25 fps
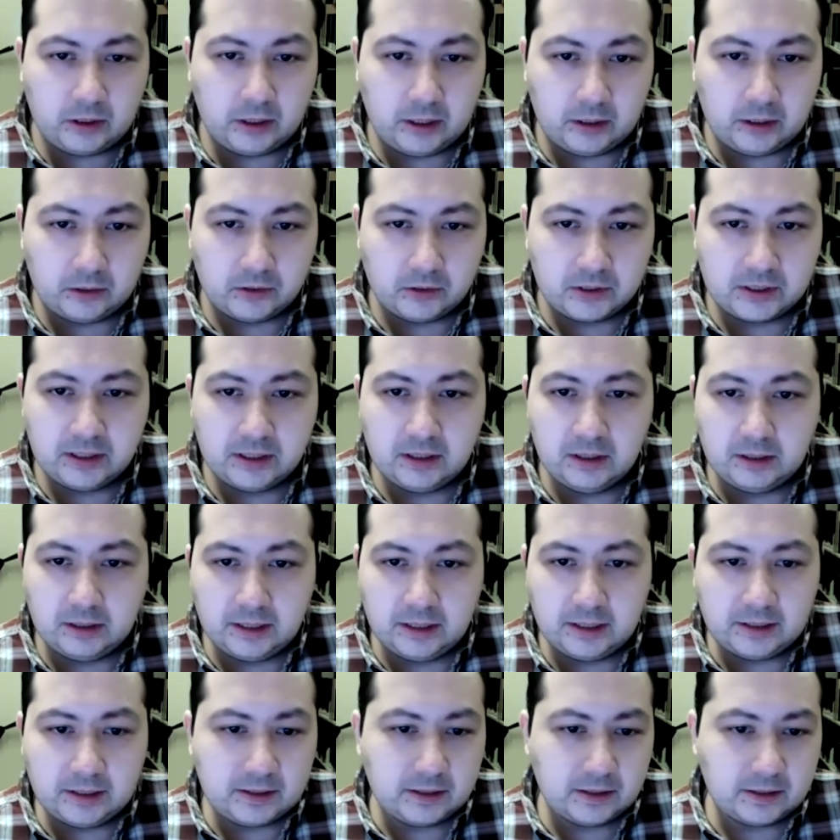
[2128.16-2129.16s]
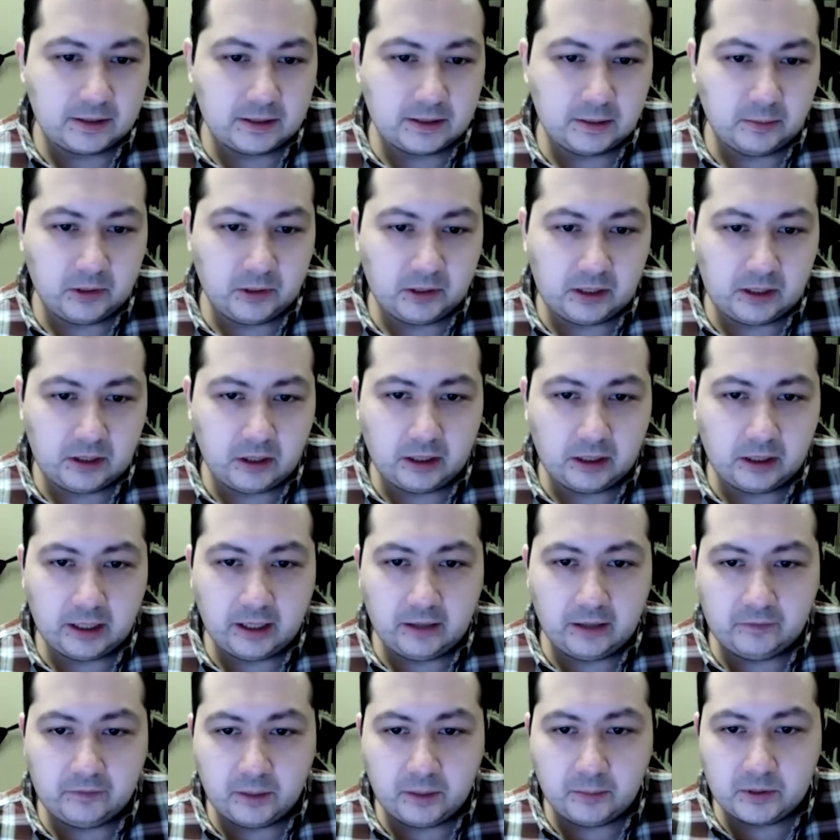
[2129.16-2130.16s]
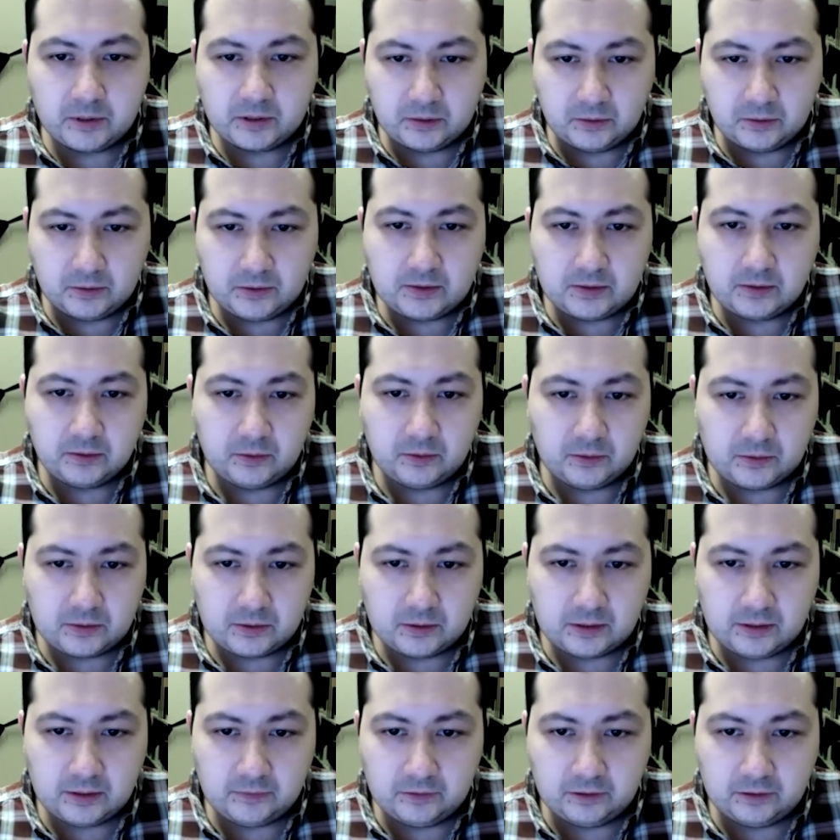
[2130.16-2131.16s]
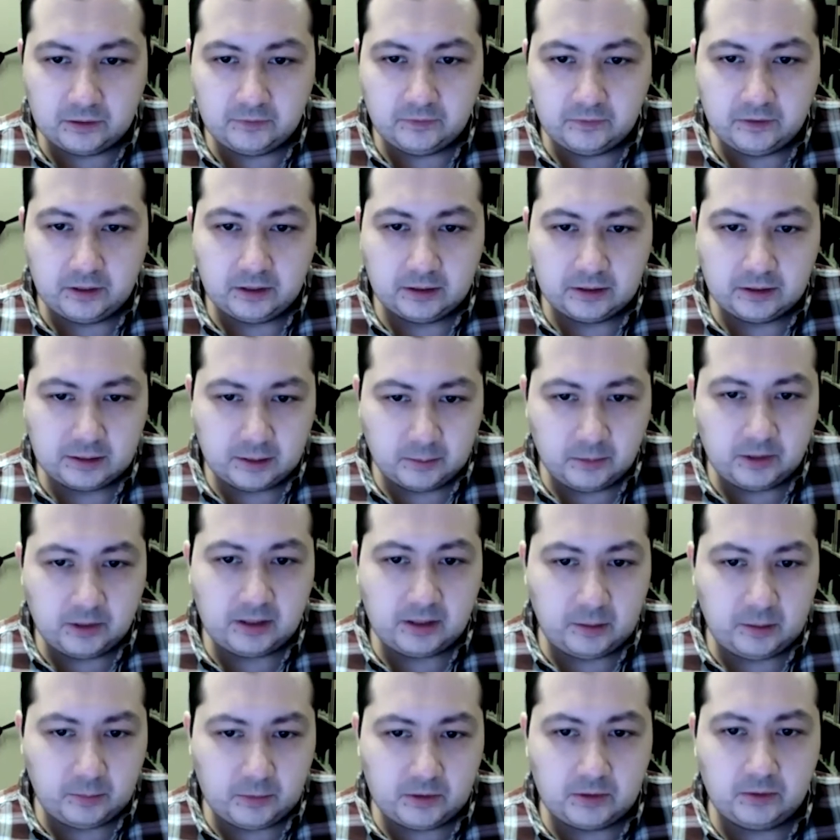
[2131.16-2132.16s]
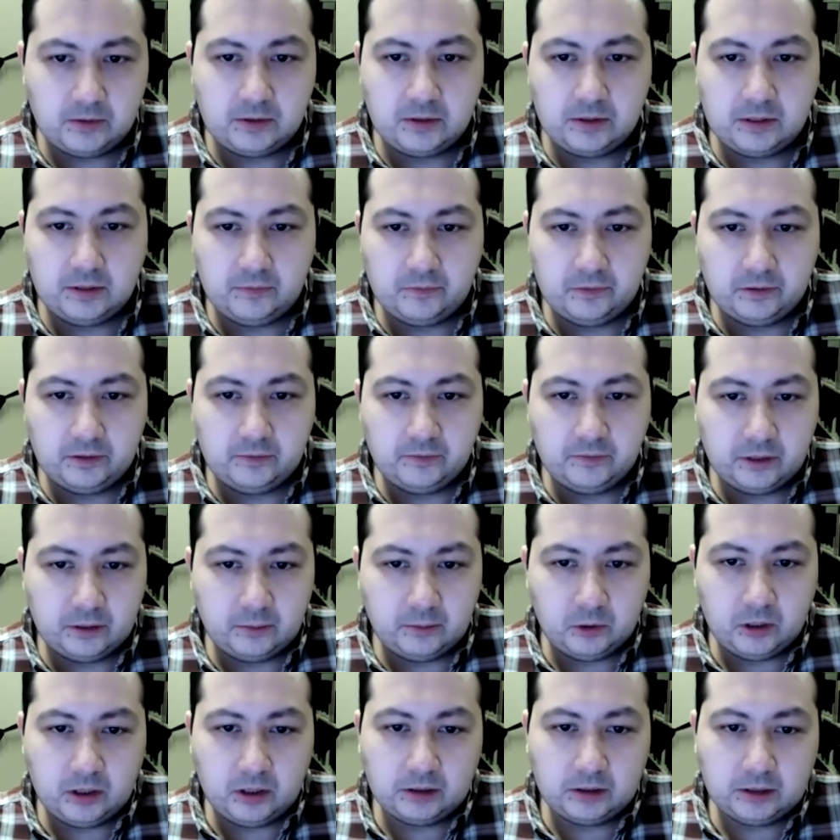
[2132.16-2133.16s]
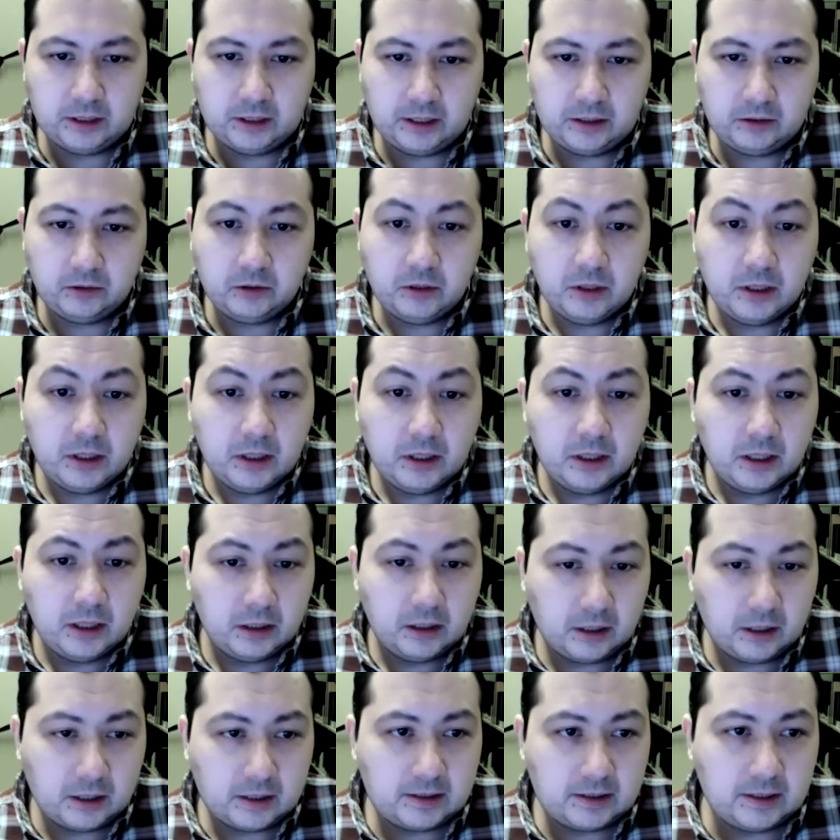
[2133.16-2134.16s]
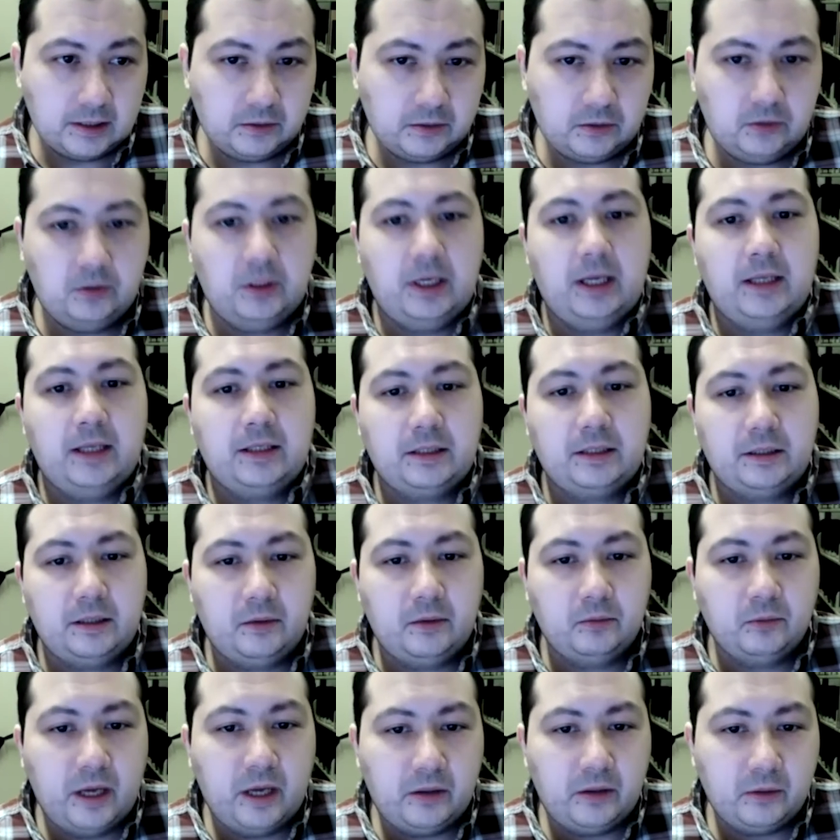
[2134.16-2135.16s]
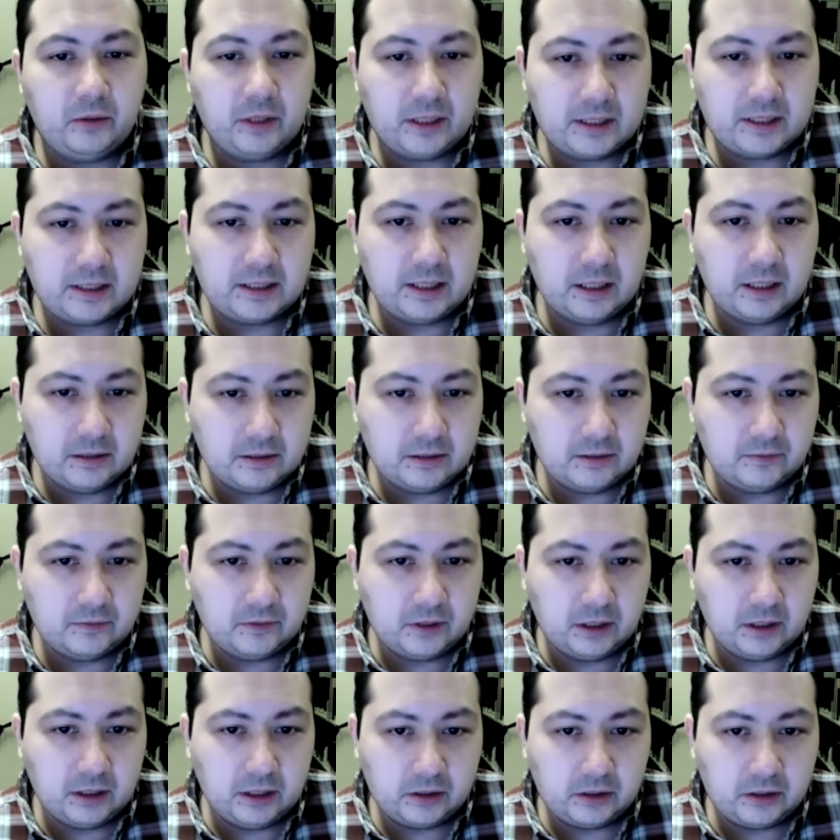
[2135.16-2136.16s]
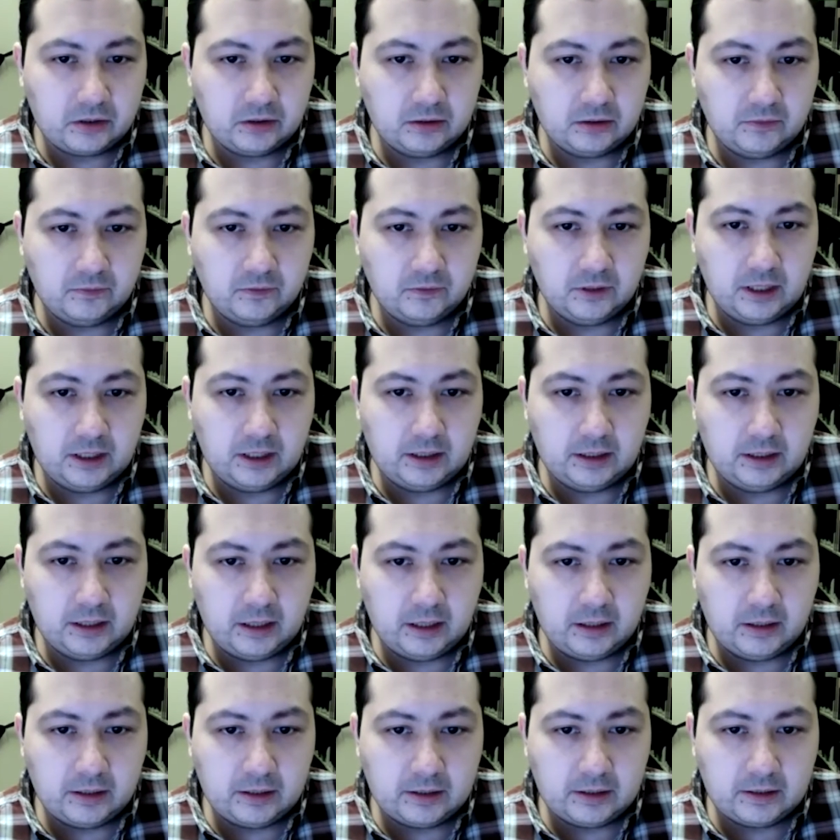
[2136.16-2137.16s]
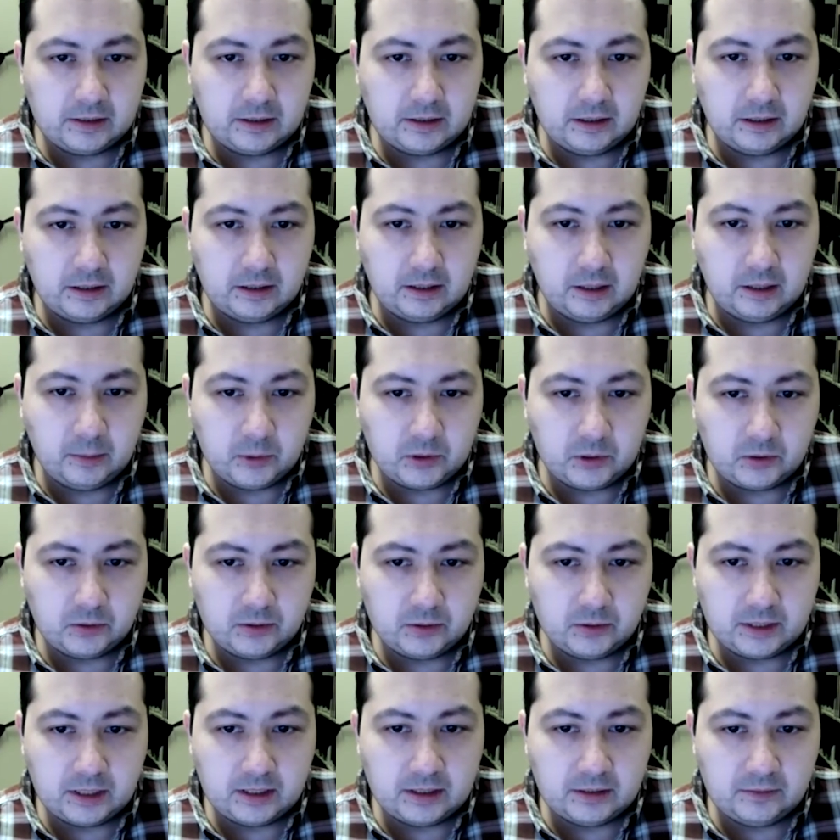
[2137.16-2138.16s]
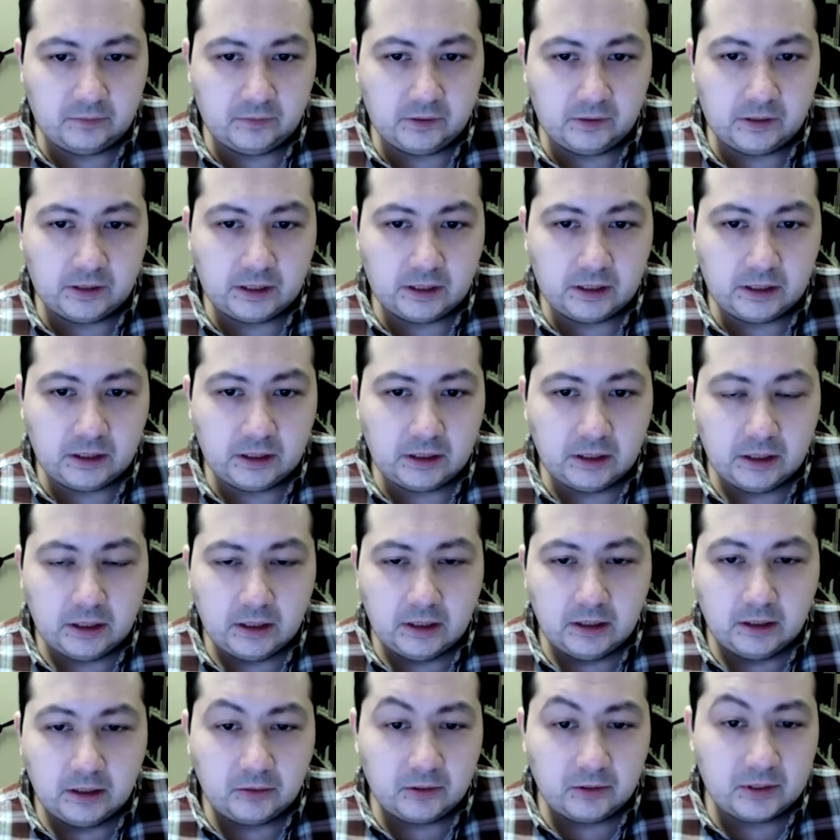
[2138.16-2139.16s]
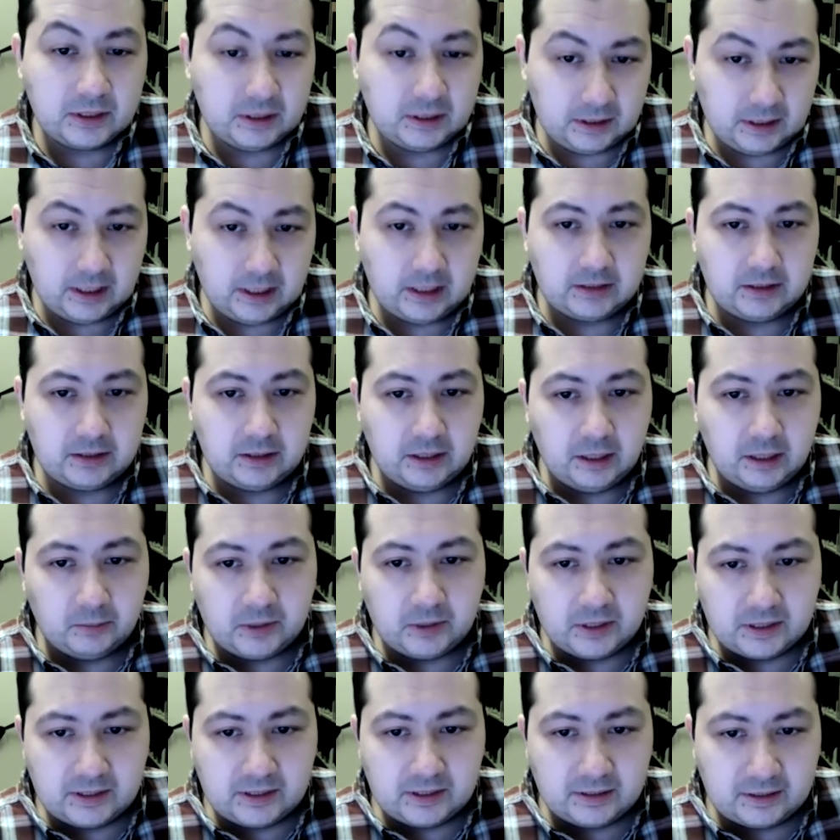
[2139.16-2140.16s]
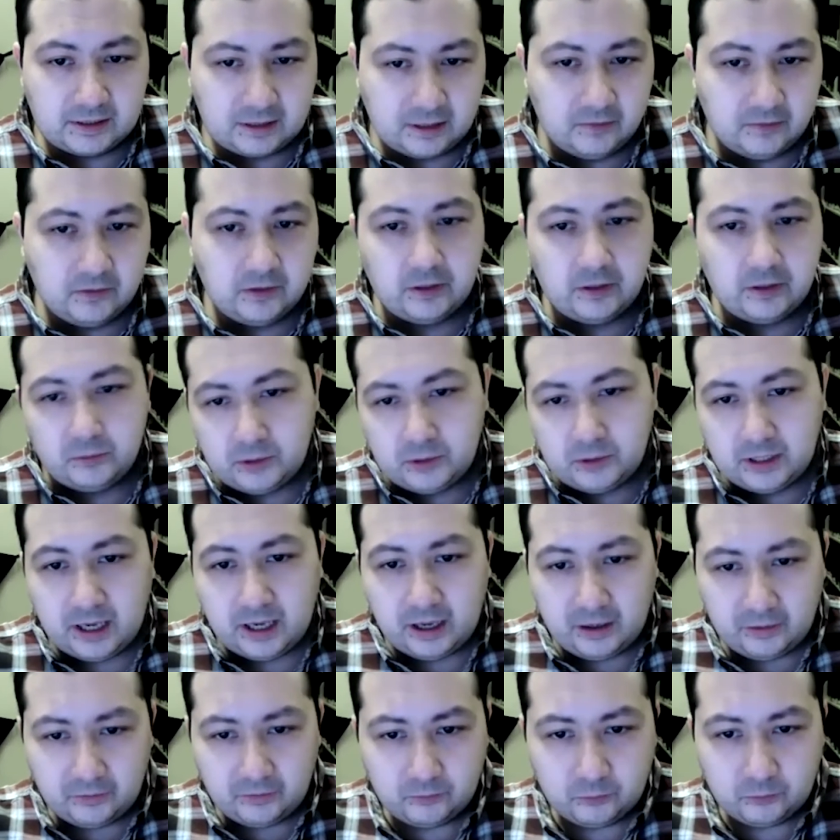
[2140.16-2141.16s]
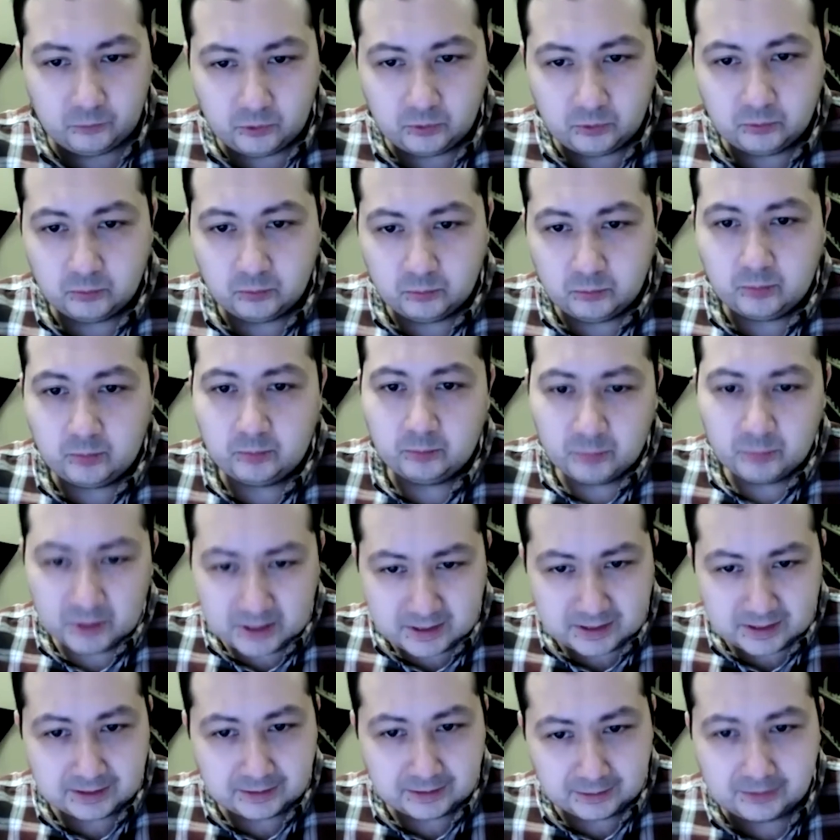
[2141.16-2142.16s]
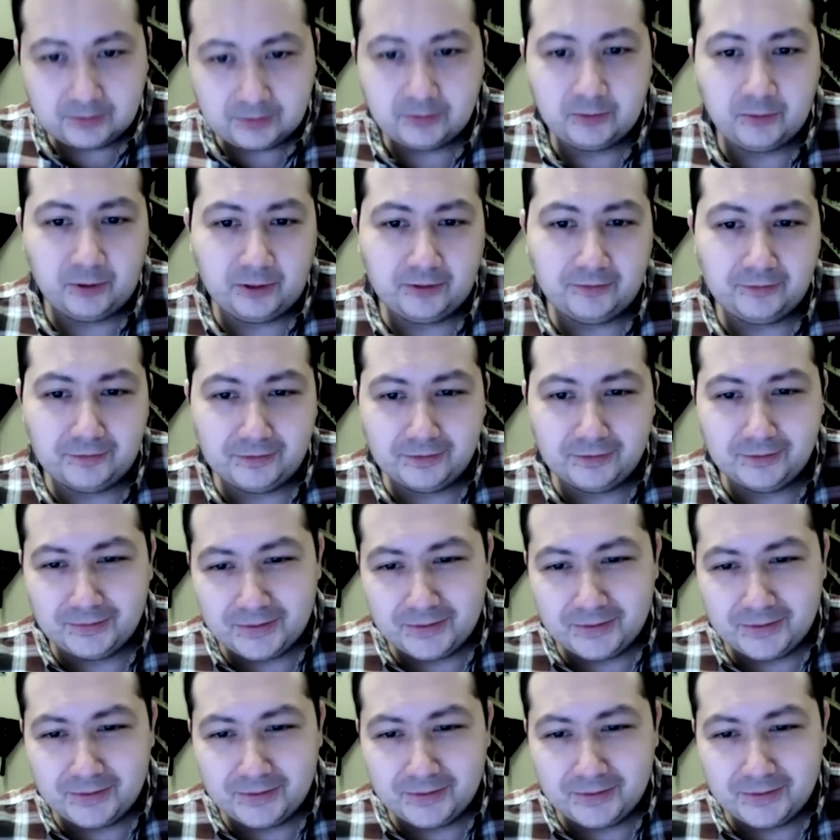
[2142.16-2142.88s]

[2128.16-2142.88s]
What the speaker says: Christina linked to some of the archived episodes, so those are definitely some of the episodes are definitely available online. Centro has a rather extensive collection of Realidades episodes on DVD. Christina actually helped us discover that we're missing quite a few,